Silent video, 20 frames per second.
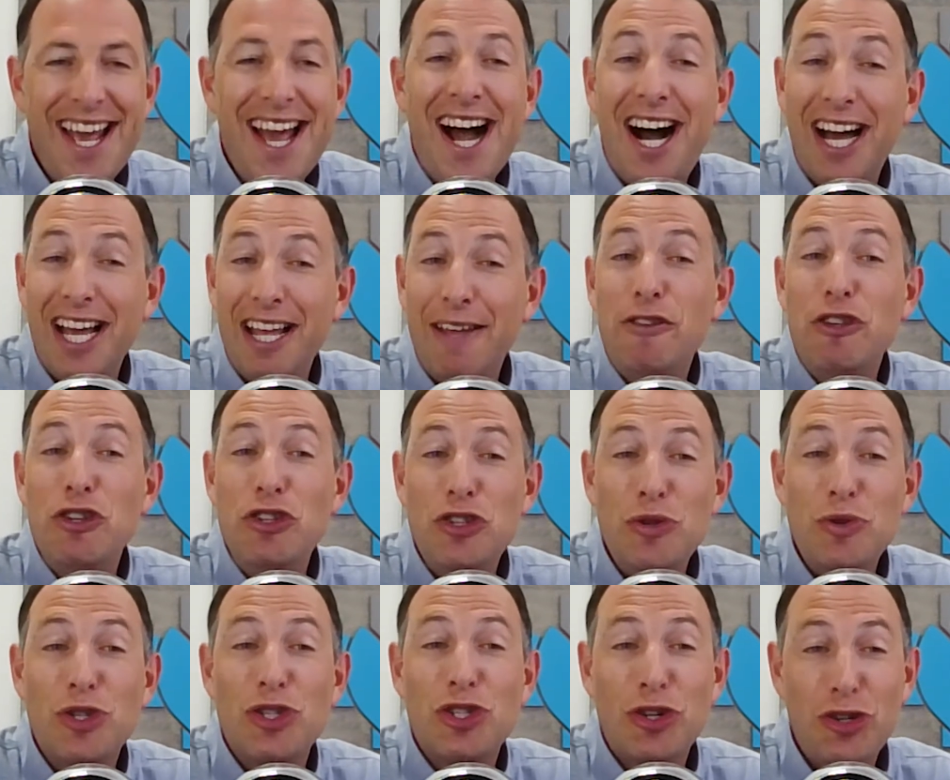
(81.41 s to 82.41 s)
If you
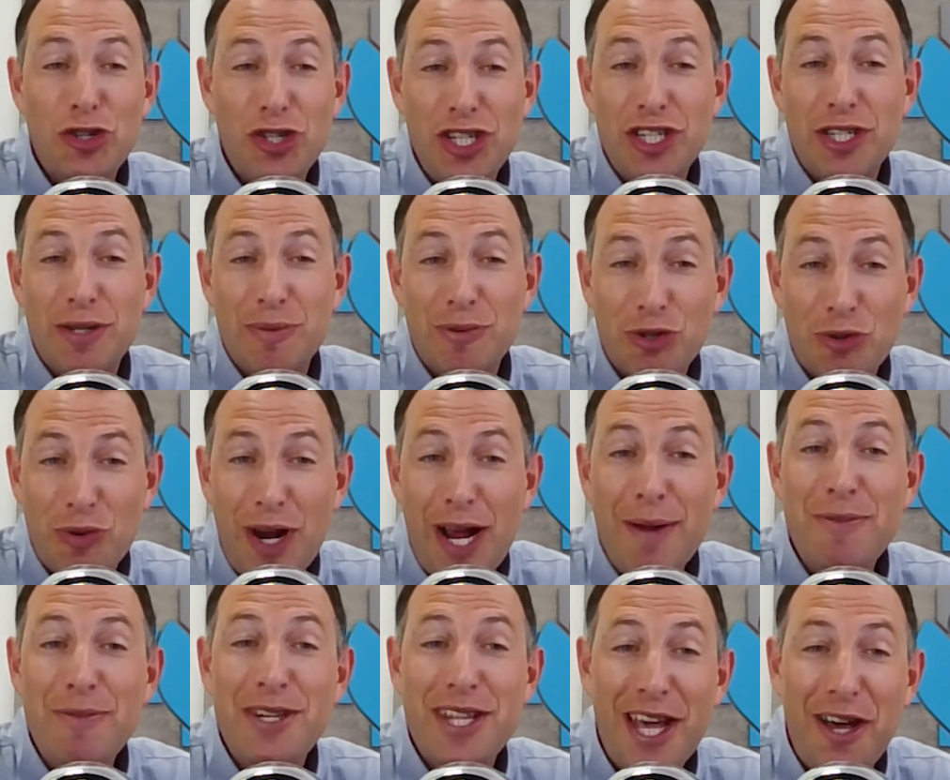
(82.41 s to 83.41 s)
do search and
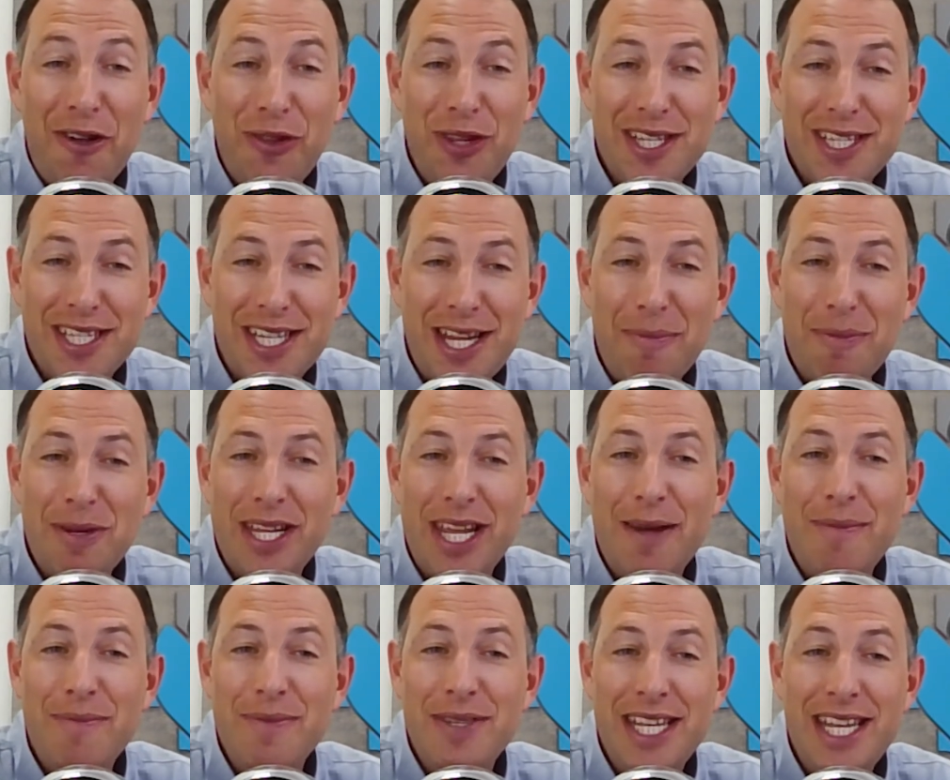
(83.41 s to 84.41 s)
subscribe to the Healthy Skeptic
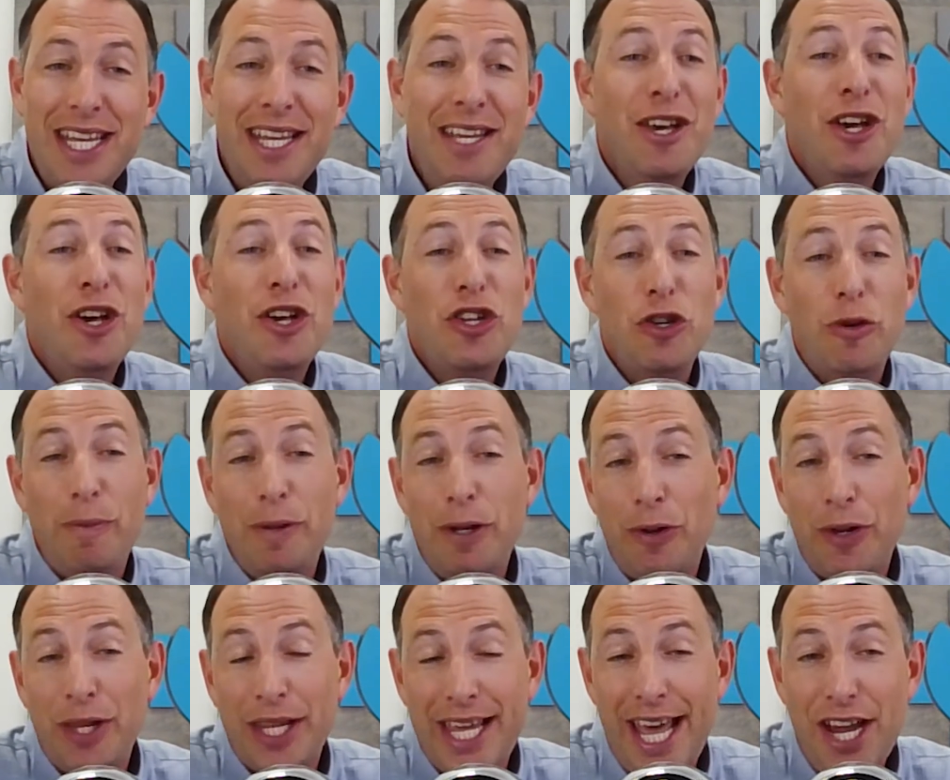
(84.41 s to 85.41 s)
MD, you'll be able
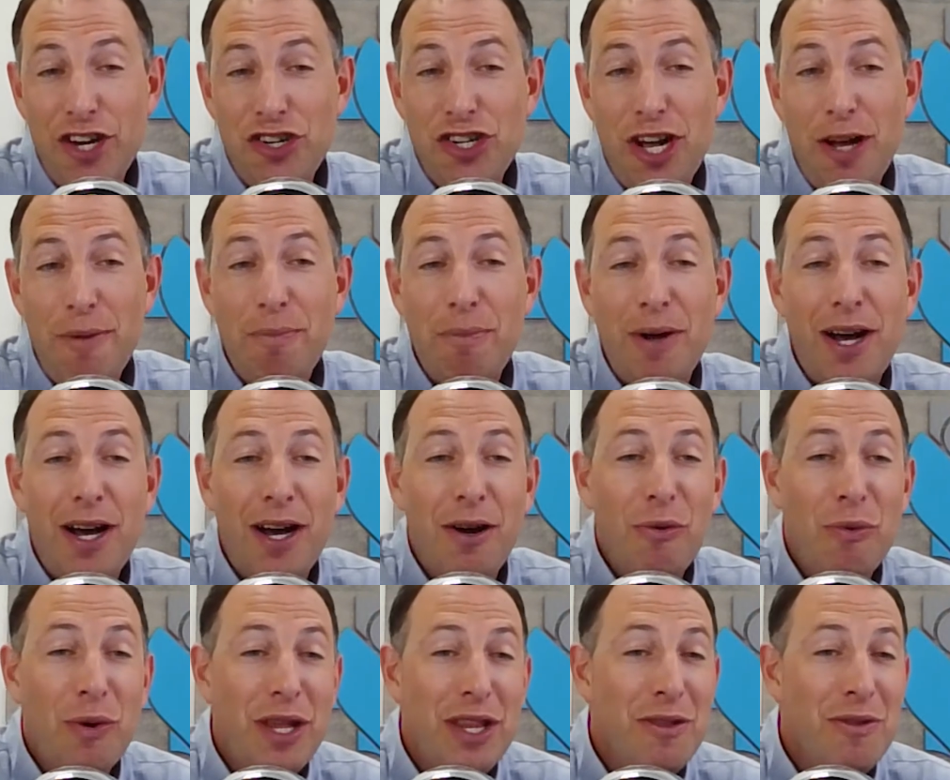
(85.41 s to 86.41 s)
to catch up
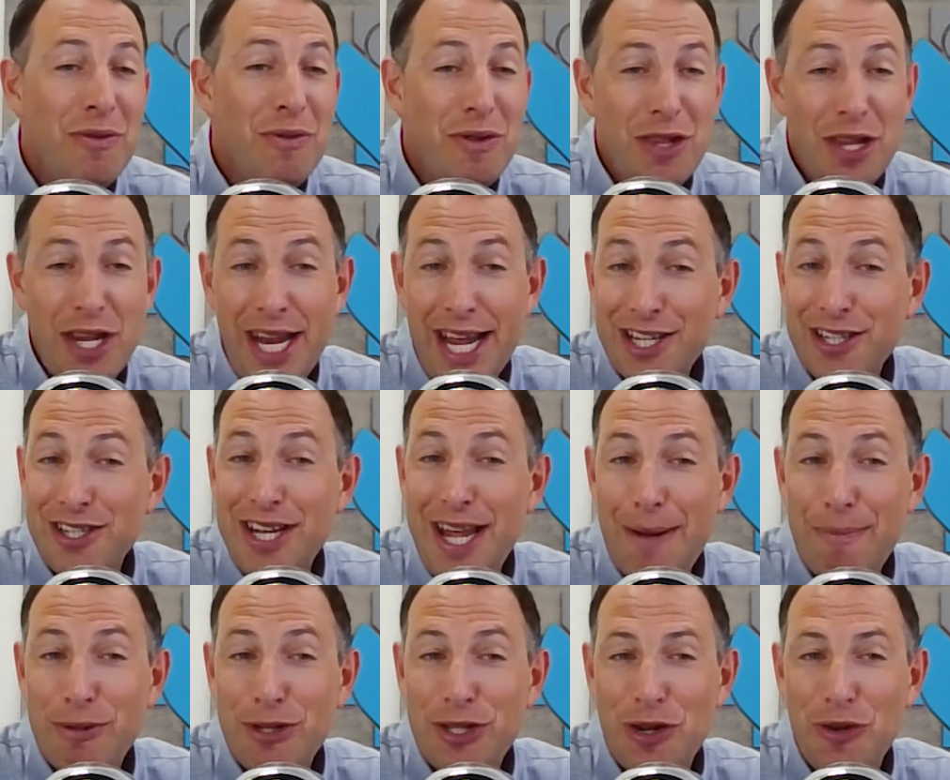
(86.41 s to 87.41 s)
when the next
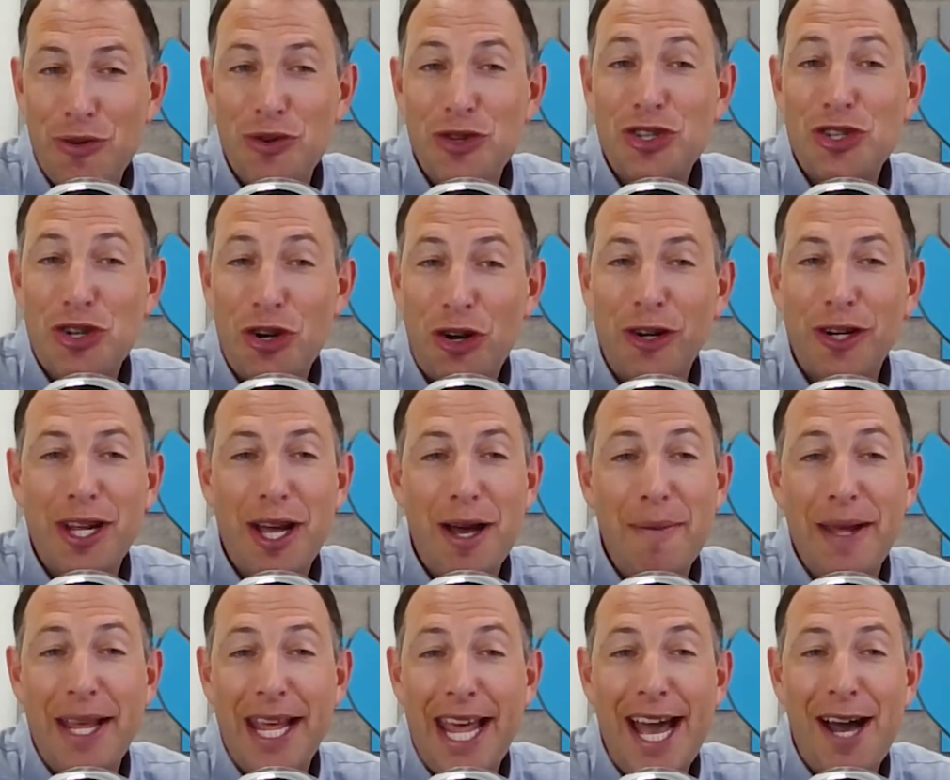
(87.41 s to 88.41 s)
episodes start
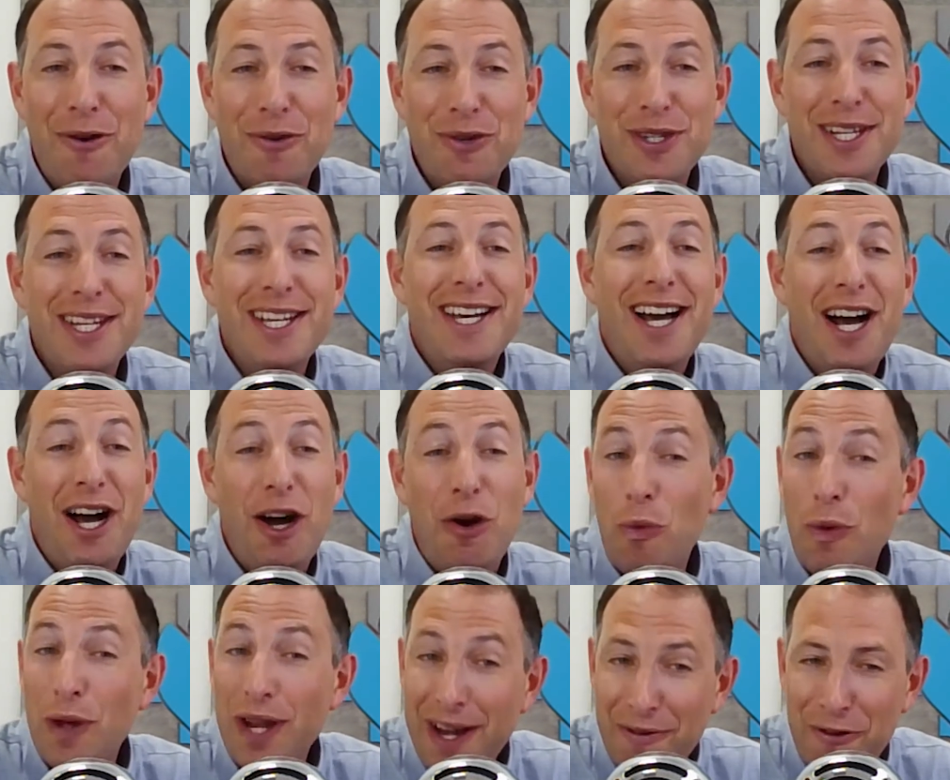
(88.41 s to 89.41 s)
coming out,
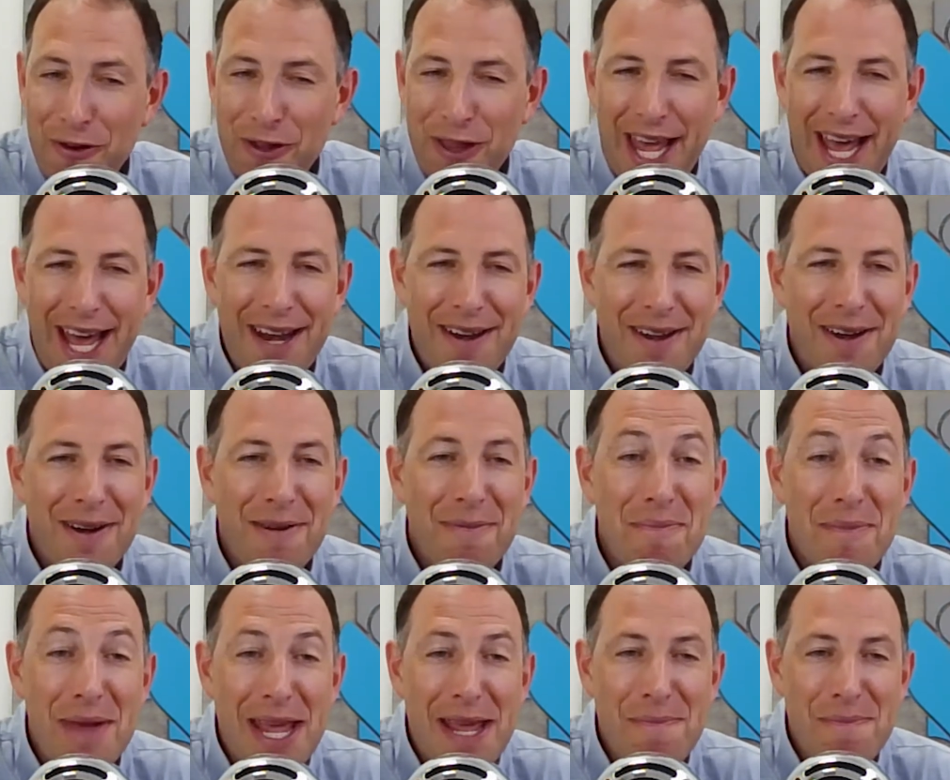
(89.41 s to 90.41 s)
whenever that
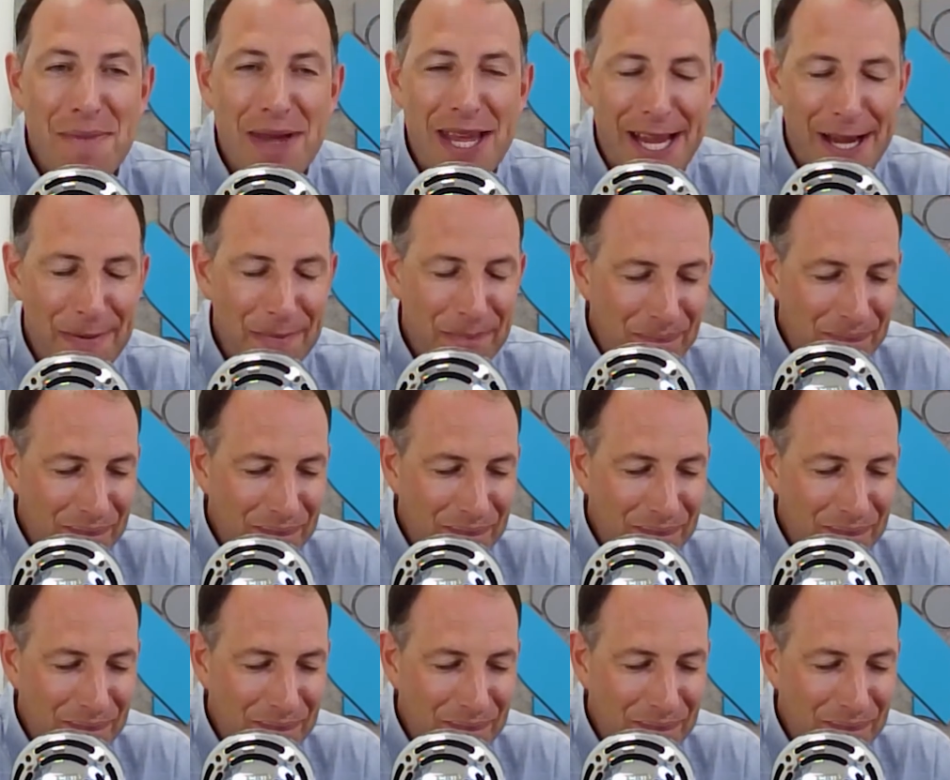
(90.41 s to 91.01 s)
may be.